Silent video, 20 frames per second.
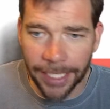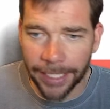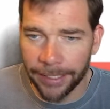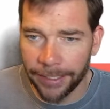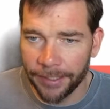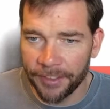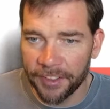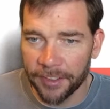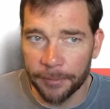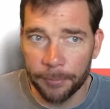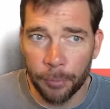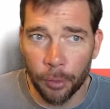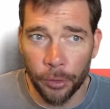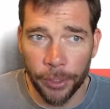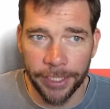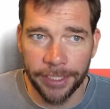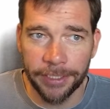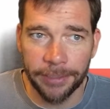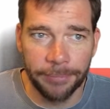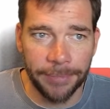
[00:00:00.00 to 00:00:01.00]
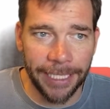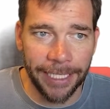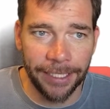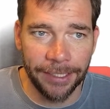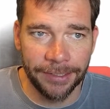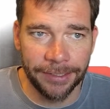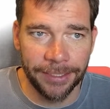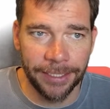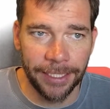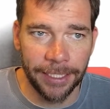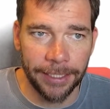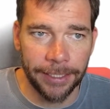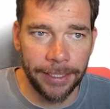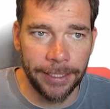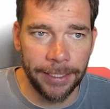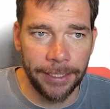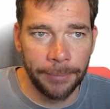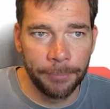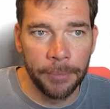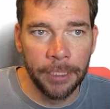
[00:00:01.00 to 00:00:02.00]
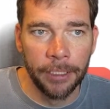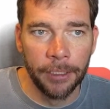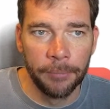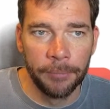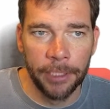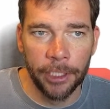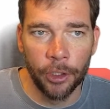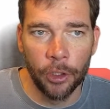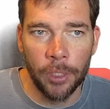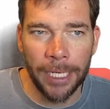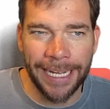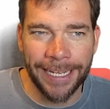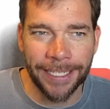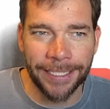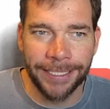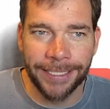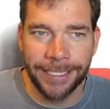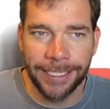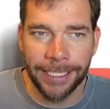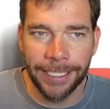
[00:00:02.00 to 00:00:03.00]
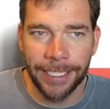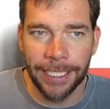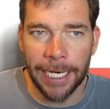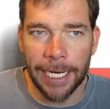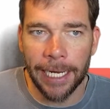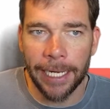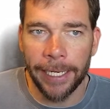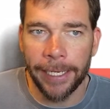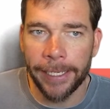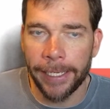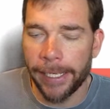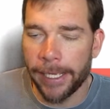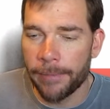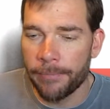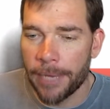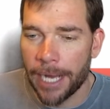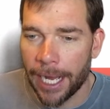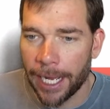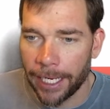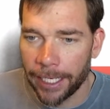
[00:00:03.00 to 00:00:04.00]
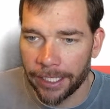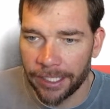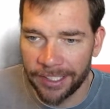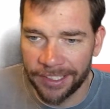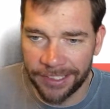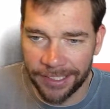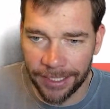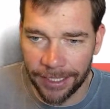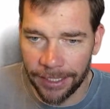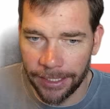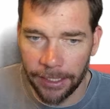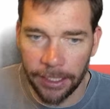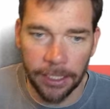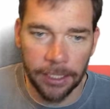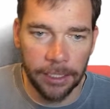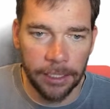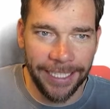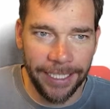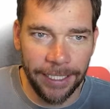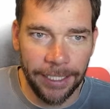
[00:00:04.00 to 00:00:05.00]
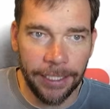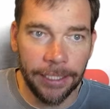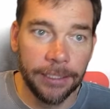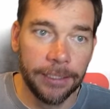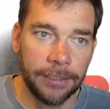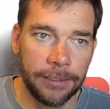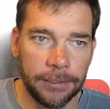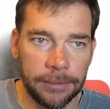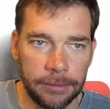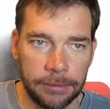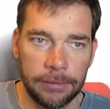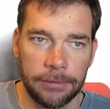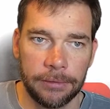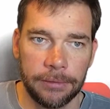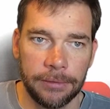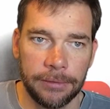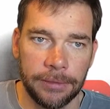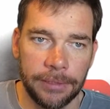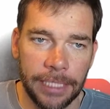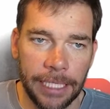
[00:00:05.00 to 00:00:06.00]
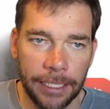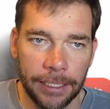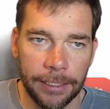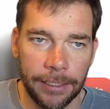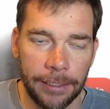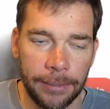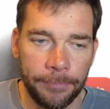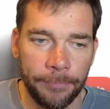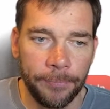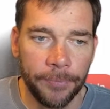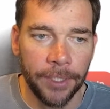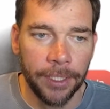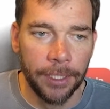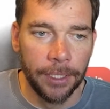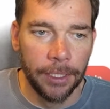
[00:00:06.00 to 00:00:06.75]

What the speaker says: And this is pointimize.com, pointimize.com.